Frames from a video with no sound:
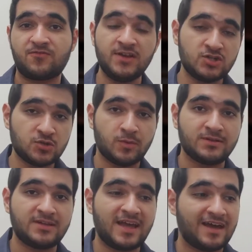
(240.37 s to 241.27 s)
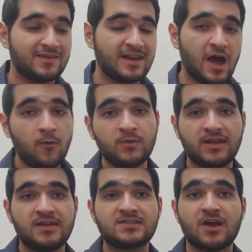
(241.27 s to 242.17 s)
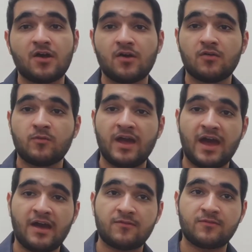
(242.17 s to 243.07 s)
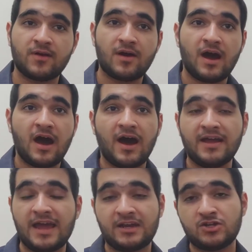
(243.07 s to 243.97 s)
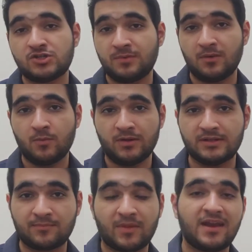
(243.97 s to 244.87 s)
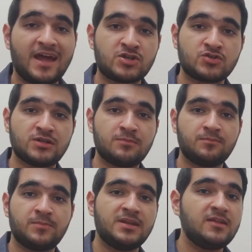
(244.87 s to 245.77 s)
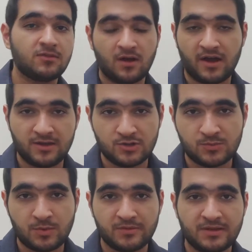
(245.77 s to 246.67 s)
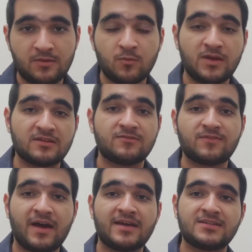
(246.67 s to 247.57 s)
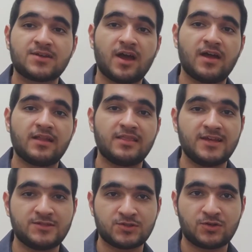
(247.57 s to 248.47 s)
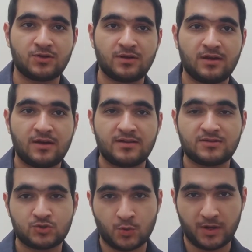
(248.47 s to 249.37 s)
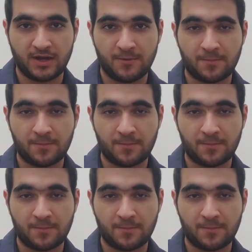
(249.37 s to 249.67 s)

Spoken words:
friction welding, and nowadays we have high energy beam welding. And naturally, beneath high energy welding, we can find laser joining.